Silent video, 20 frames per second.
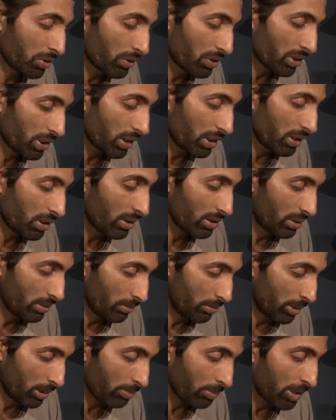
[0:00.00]
Kia ora,
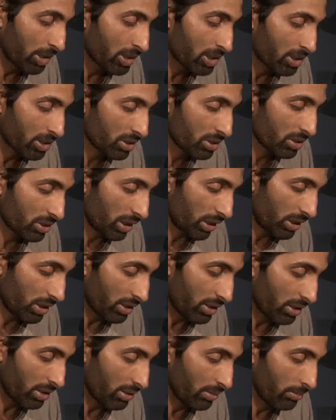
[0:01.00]
may peace
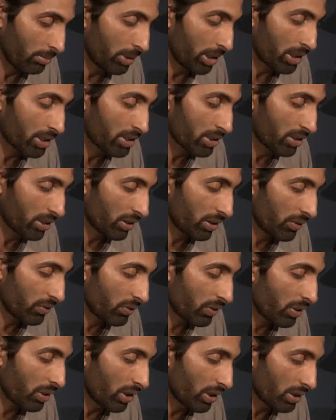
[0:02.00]
and blessing
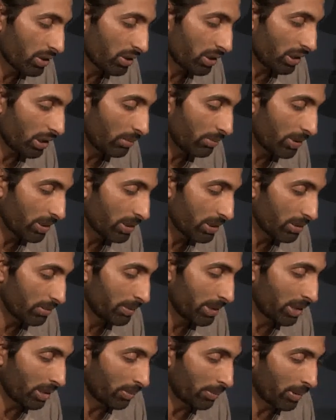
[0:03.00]
of God
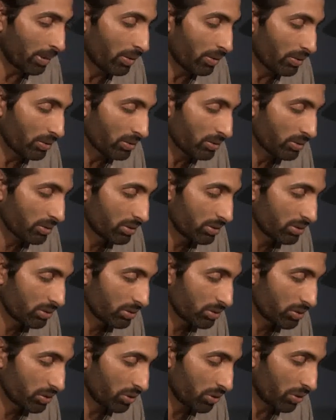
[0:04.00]
Almighty be upon
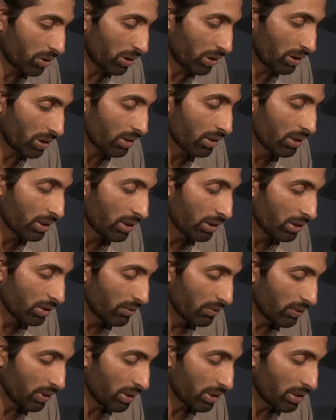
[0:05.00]
you all.
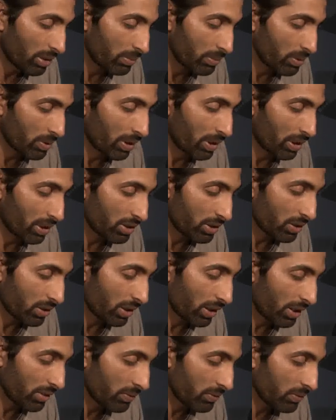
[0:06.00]
Welcome to another
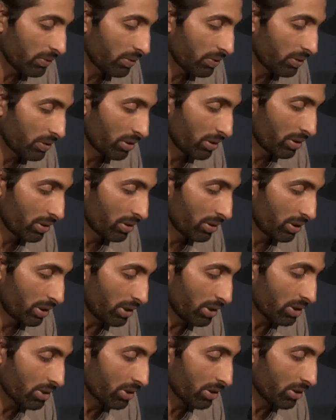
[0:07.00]
live
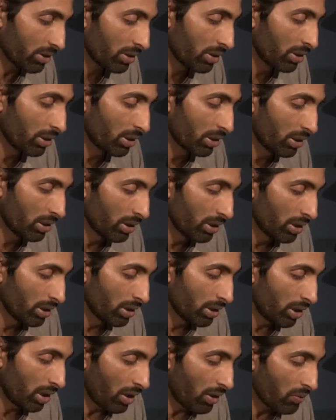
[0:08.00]
edition
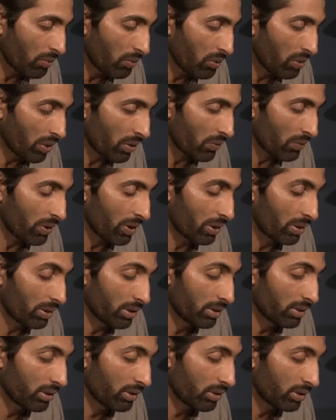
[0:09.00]
of We Are
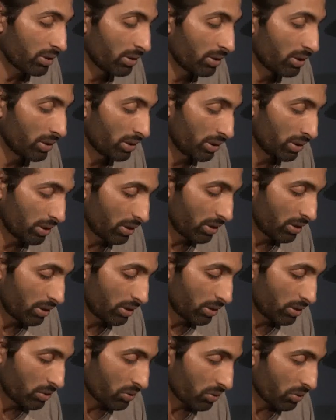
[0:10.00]
One.
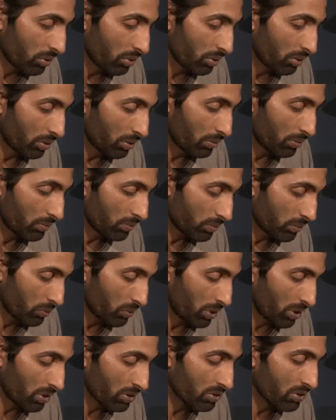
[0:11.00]
So
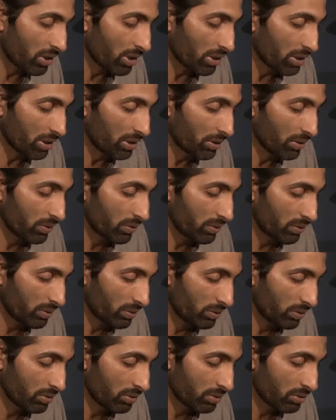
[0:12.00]
we are starting
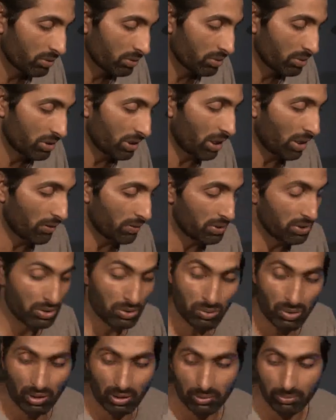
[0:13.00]

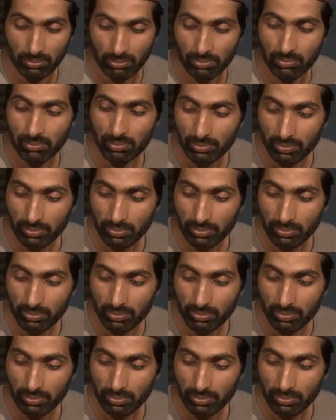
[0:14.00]
Tilawat Quran.